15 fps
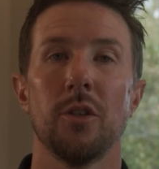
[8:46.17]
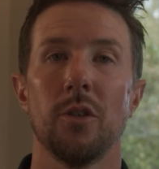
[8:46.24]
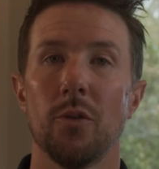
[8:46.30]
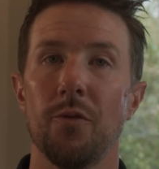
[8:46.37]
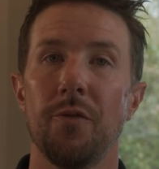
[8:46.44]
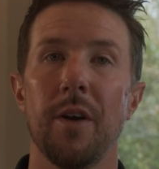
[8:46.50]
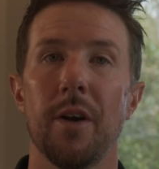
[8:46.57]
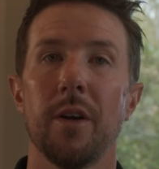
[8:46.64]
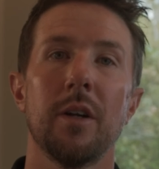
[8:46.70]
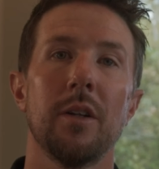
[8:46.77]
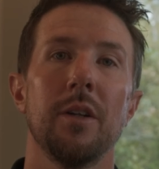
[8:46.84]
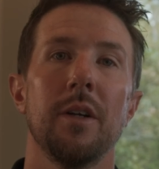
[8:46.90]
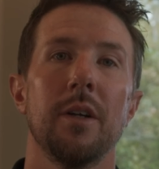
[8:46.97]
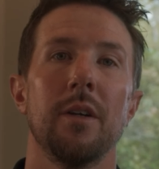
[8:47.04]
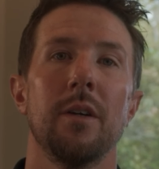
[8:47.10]
you're very
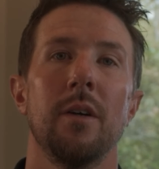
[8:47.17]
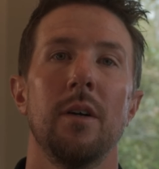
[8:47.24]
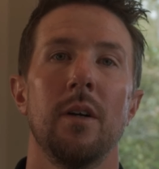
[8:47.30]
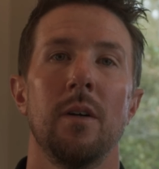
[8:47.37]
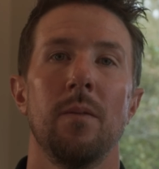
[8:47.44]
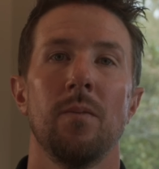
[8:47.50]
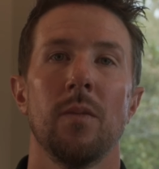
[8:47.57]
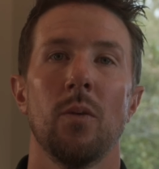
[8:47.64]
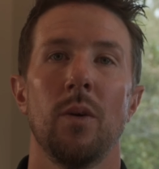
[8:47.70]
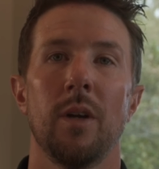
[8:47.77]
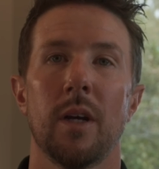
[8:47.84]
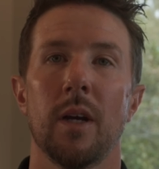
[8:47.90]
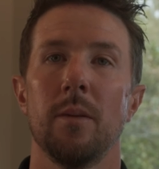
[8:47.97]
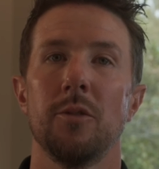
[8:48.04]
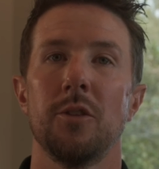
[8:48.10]
clear when
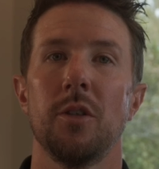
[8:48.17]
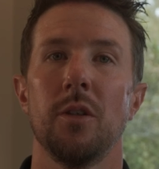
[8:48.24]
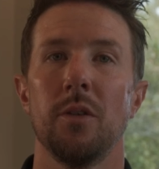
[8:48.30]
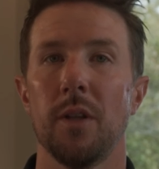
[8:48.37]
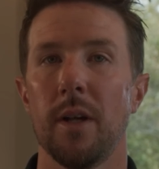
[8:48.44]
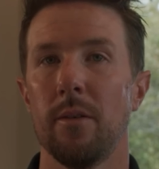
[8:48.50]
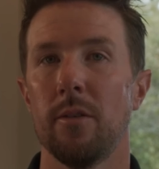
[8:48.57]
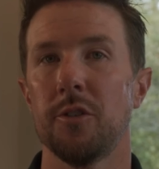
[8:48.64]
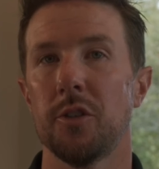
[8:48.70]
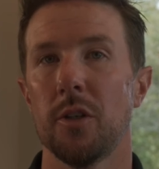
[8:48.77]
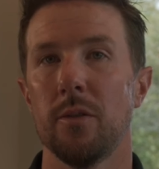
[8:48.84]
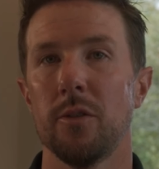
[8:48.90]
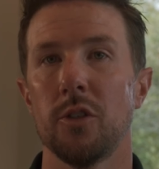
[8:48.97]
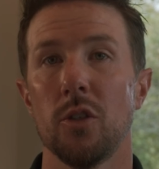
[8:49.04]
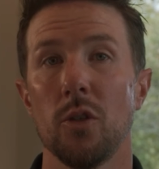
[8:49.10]
it comes to the level of
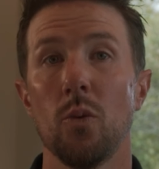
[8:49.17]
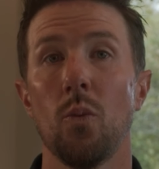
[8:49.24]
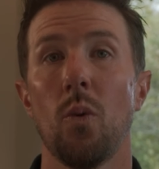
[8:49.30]
service you